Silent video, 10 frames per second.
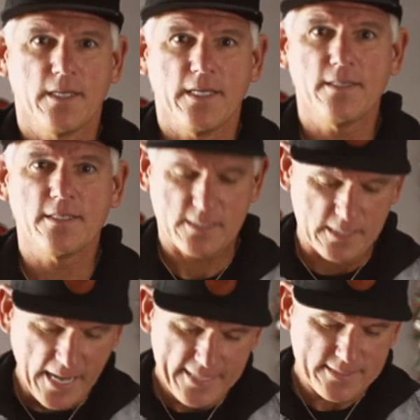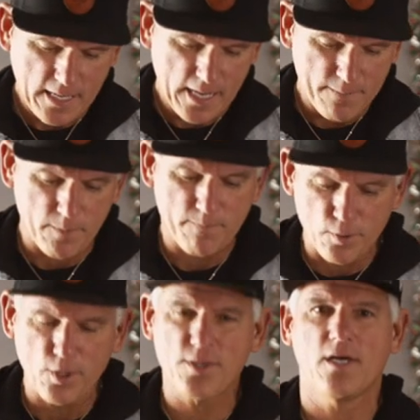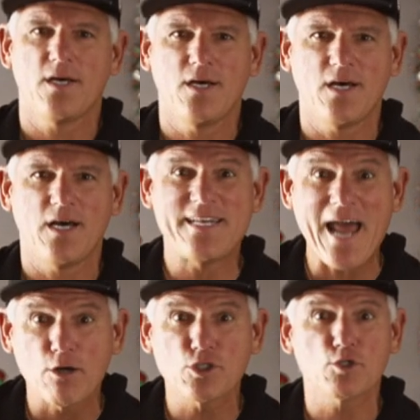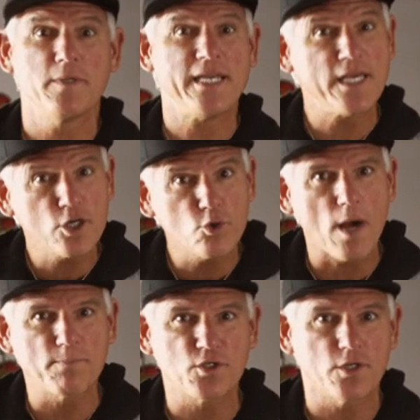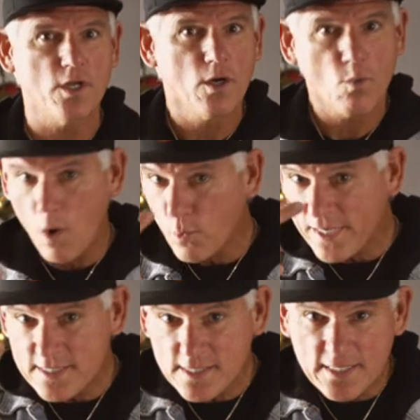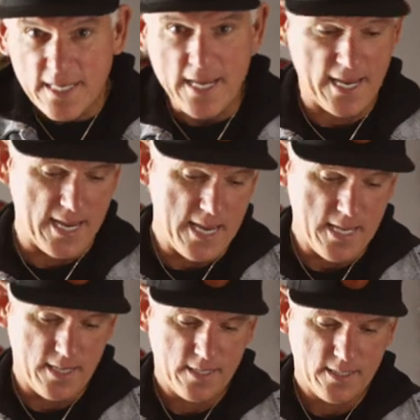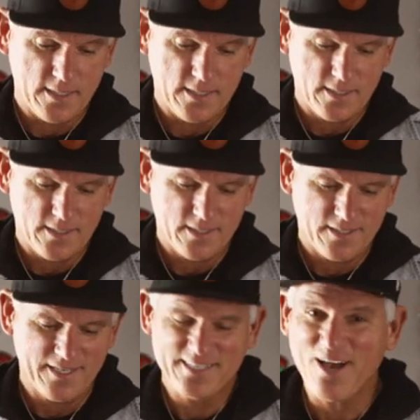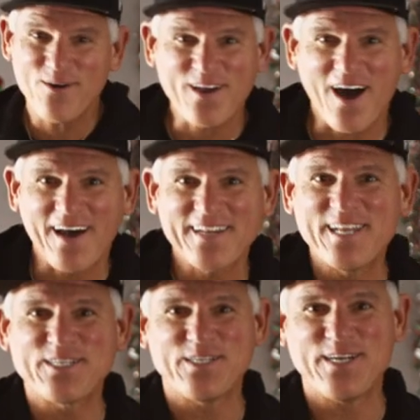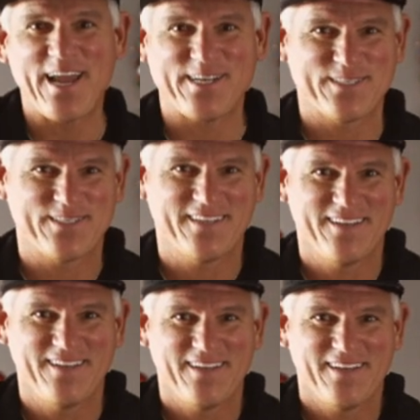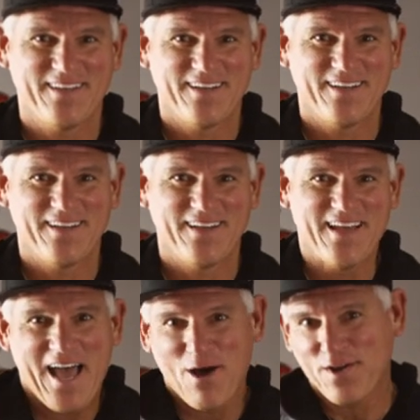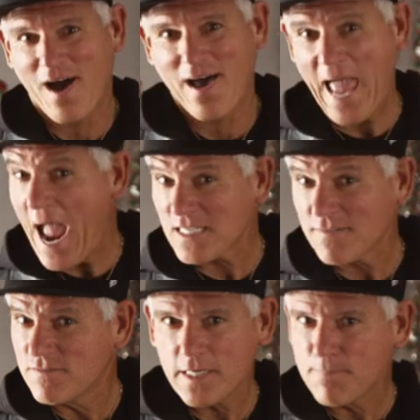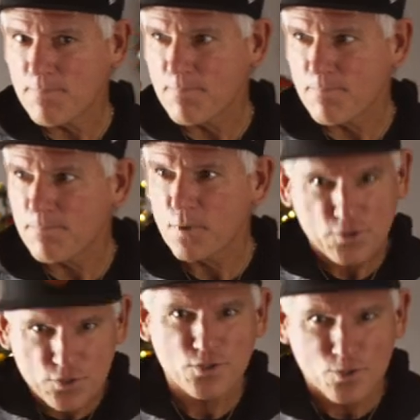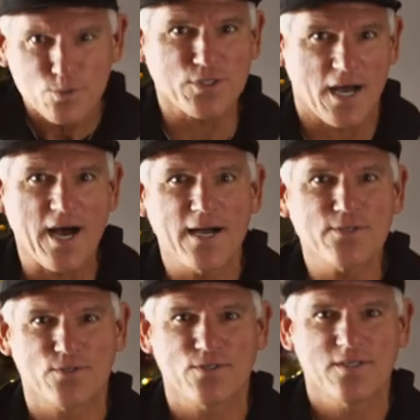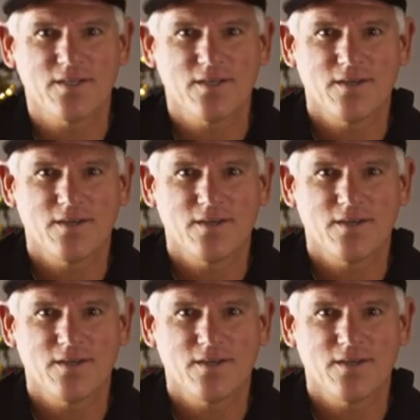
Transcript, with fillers: in this nighttime birth announcement interruption, what we see is how God initiates, how God actively pursues us,